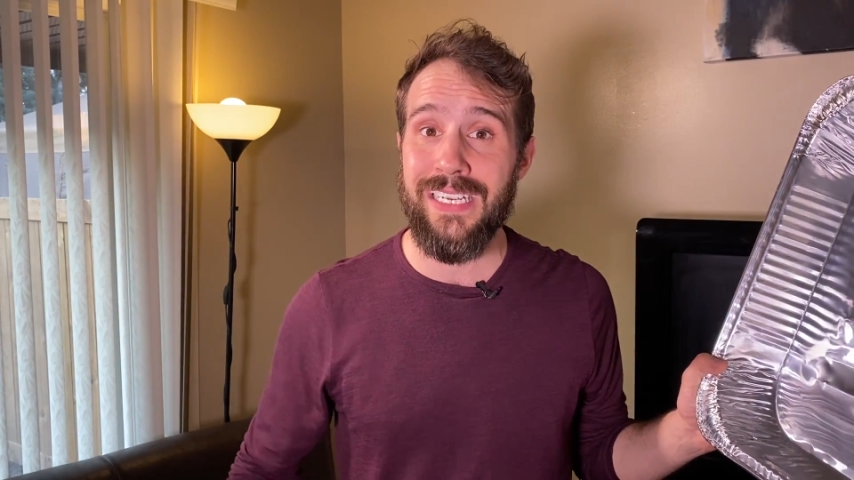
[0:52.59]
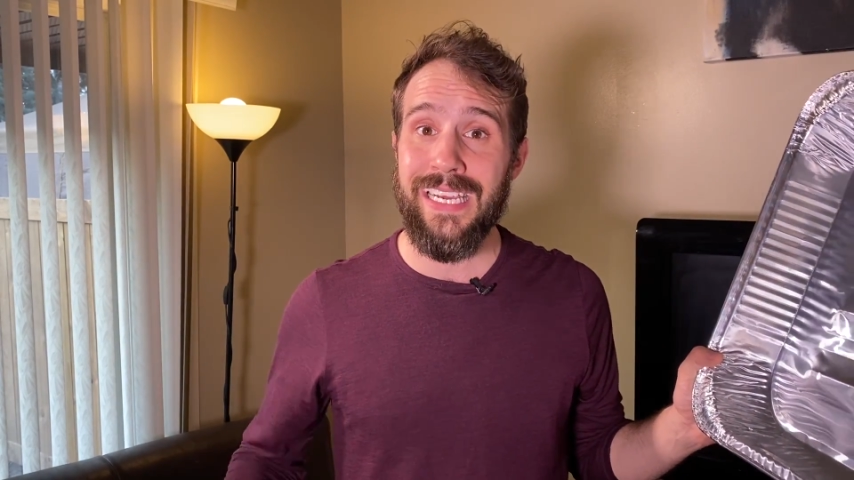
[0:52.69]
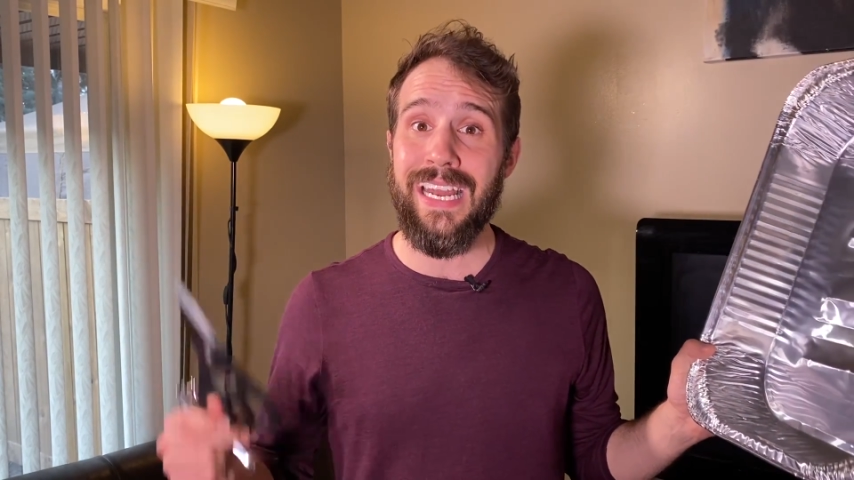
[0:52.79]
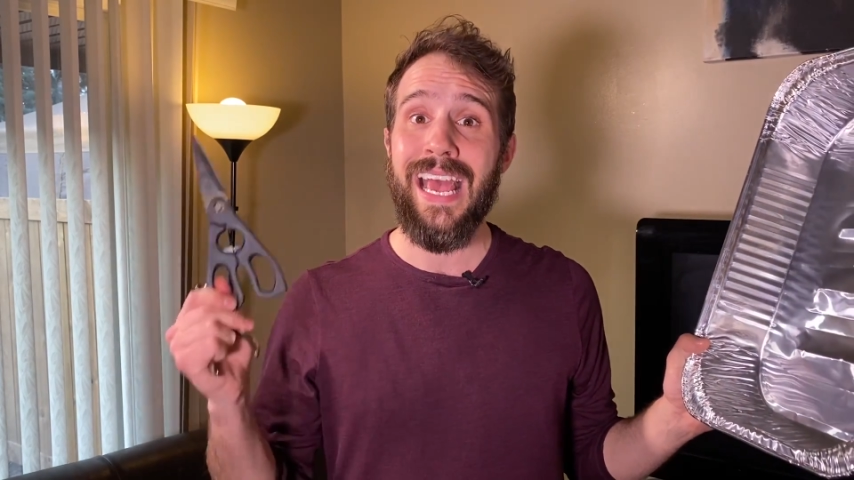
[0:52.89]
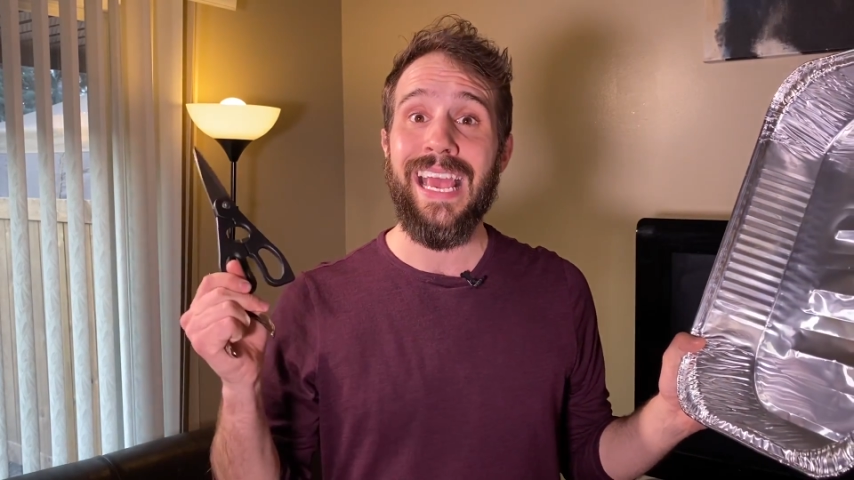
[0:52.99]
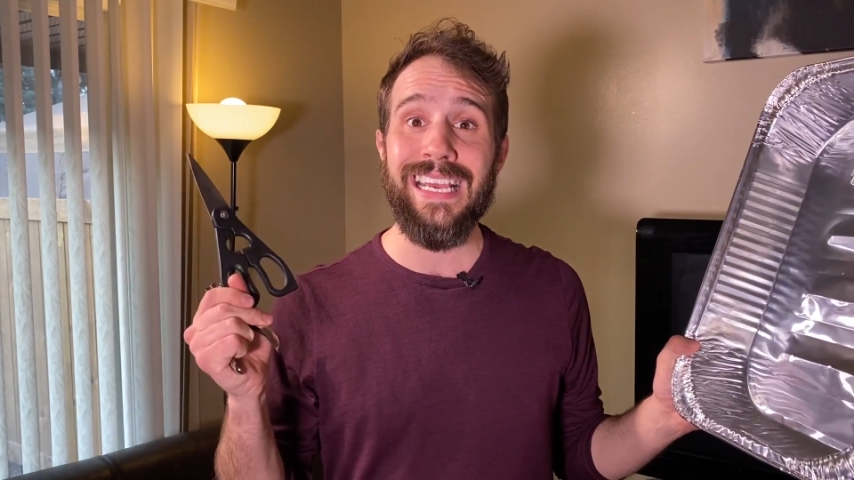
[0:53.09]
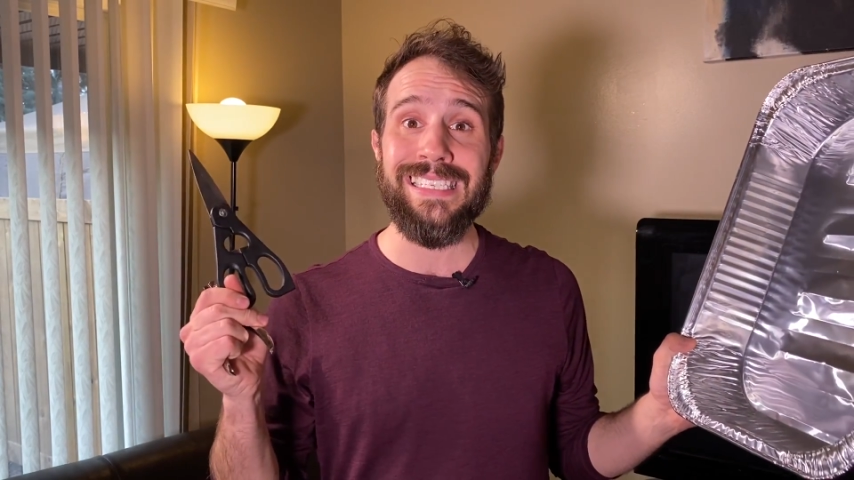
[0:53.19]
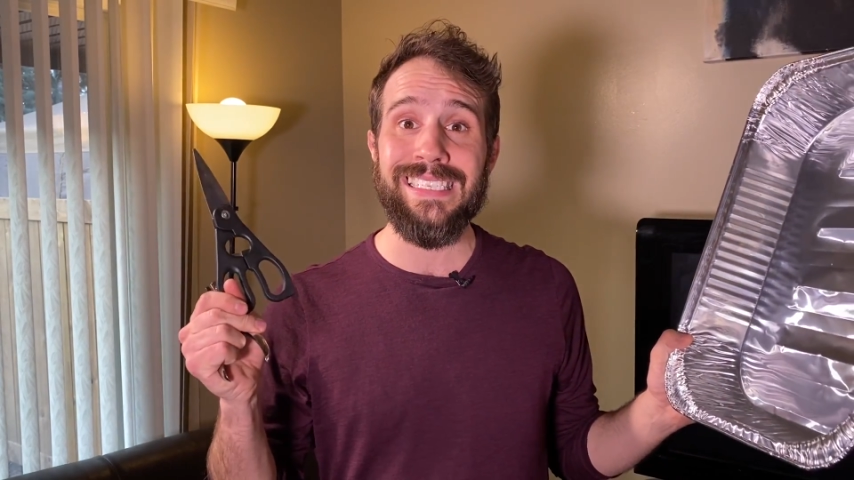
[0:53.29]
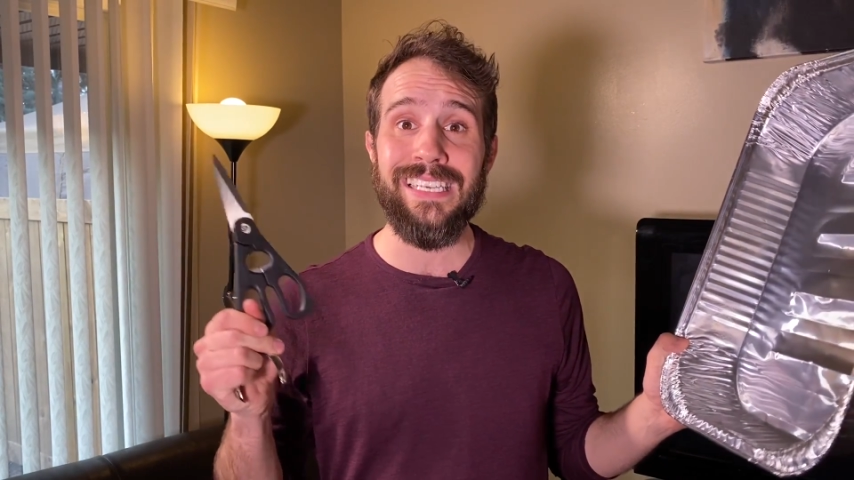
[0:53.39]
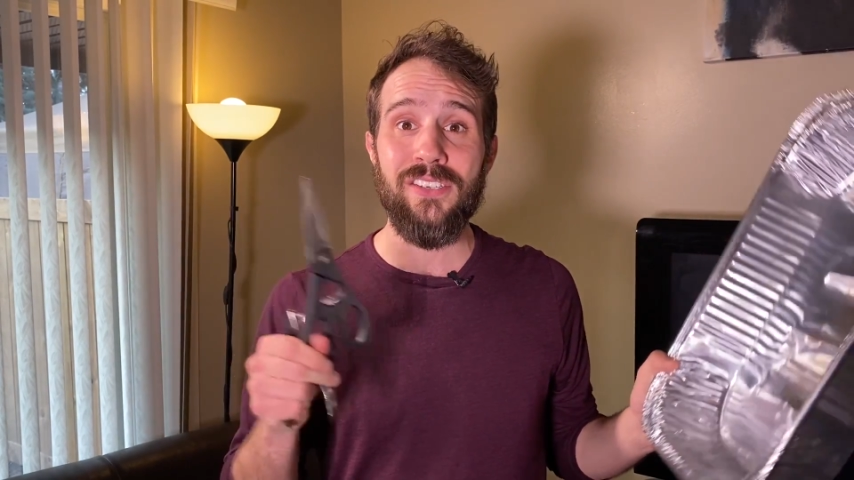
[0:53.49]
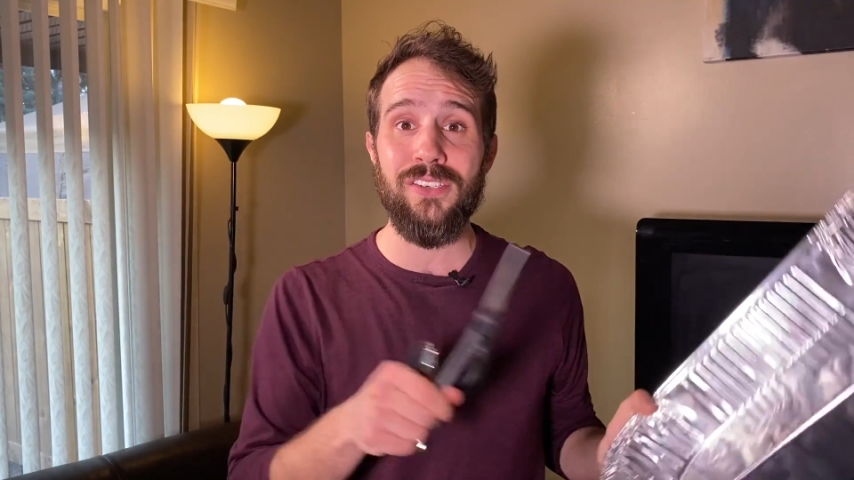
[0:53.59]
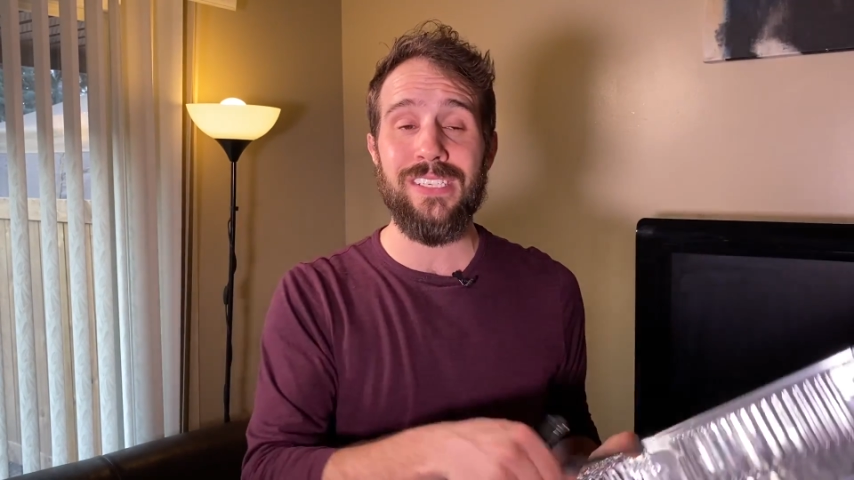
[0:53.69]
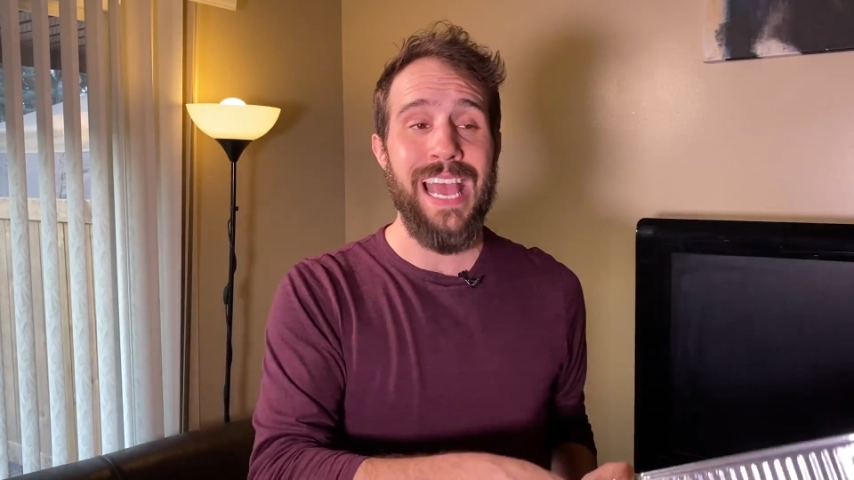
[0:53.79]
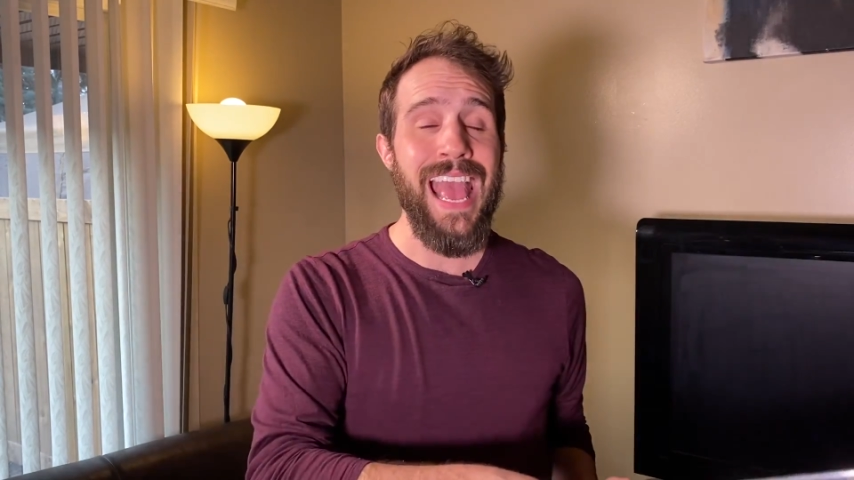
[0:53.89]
need is scissors